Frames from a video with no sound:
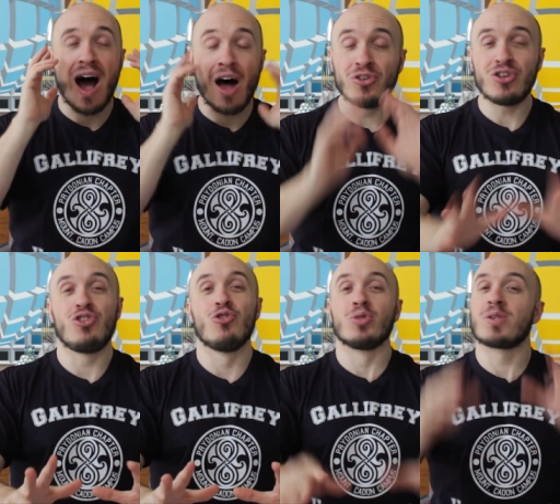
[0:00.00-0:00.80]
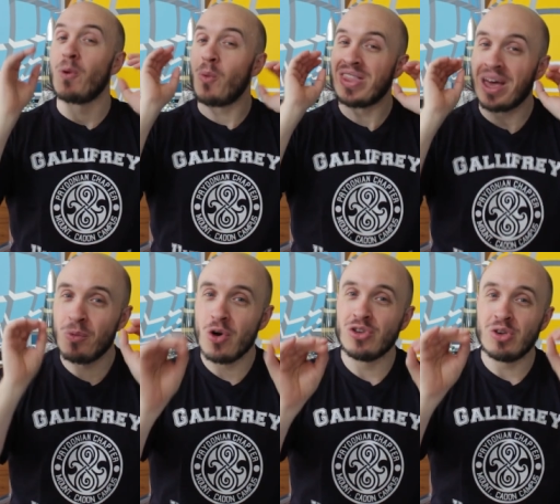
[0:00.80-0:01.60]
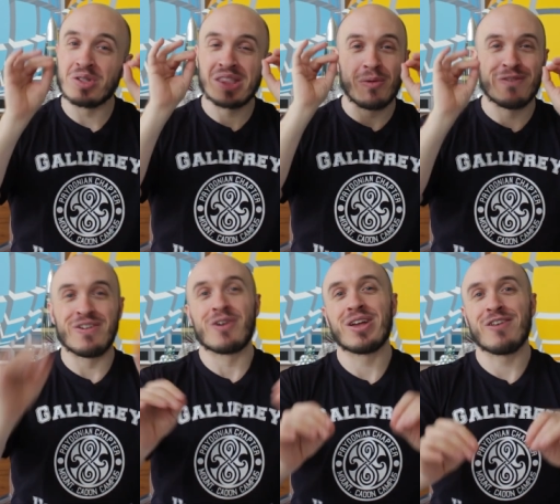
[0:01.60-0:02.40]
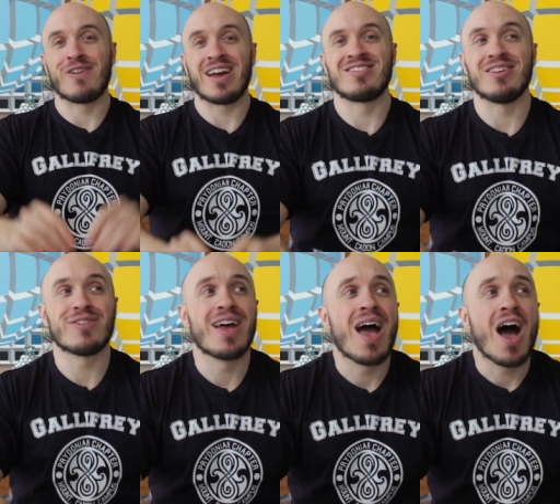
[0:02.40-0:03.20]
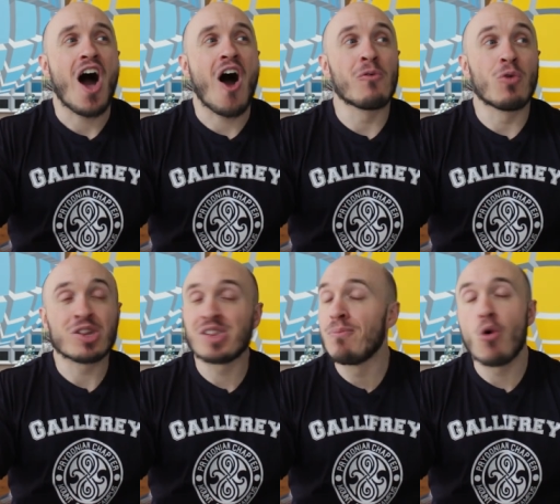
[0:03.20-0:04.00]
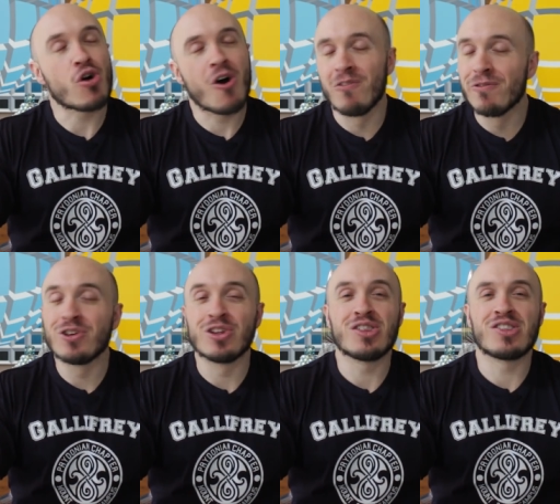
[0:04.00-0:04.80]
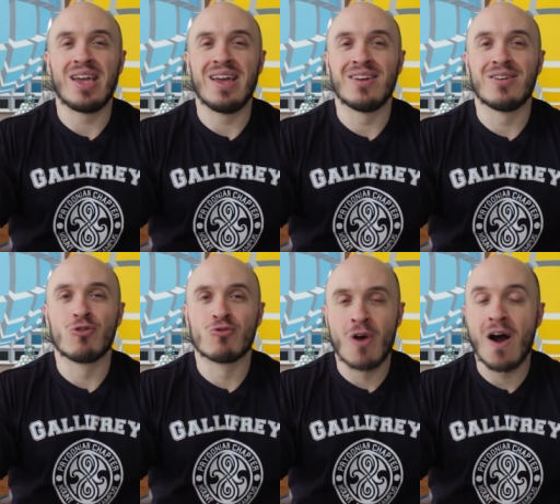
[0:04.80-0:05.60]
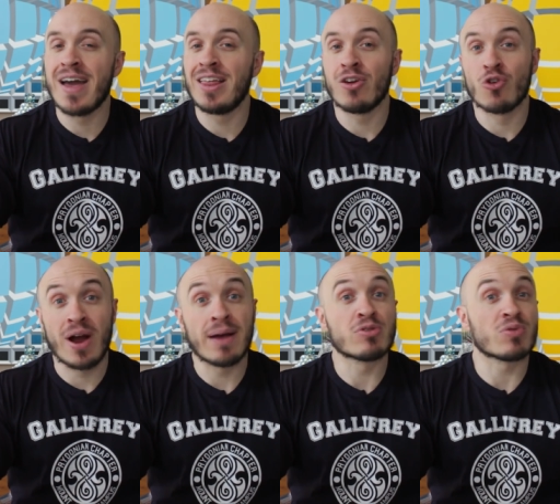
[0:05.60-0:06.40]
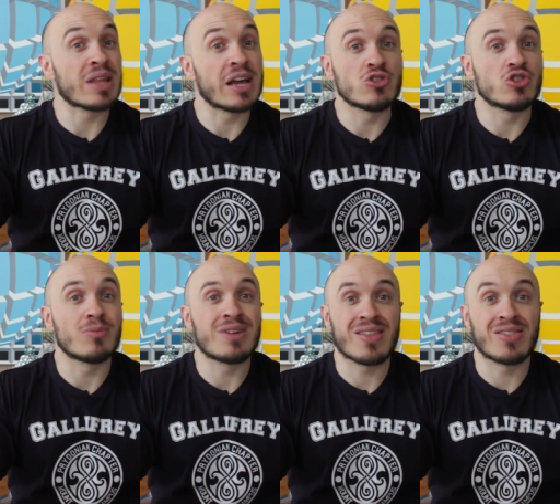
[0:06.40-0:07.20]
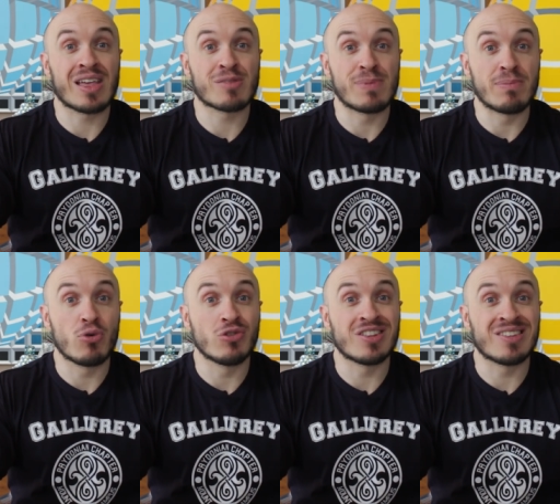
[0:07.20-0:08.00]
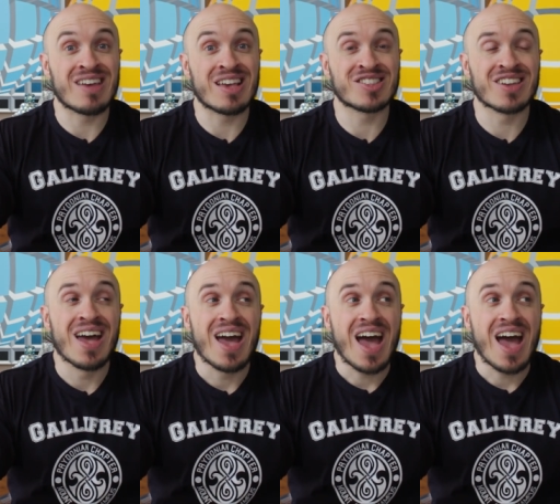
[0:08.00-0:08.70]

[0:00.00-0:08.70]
underused, but where they were used, they were very effective. I want to see more confidence in Ryan and Graham's relationship now that that's been put to the test.